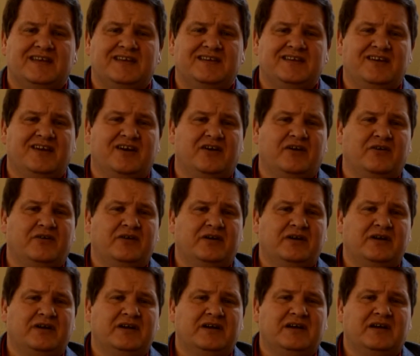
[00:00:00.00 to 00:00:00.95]
You know,
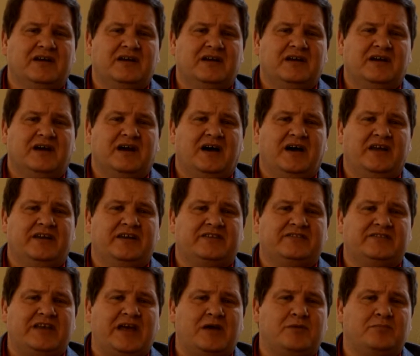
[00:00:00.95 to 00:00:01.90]
an
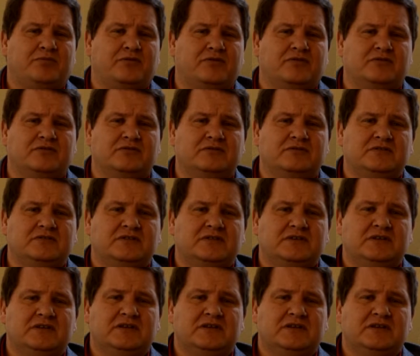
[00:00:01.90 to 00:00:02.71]
example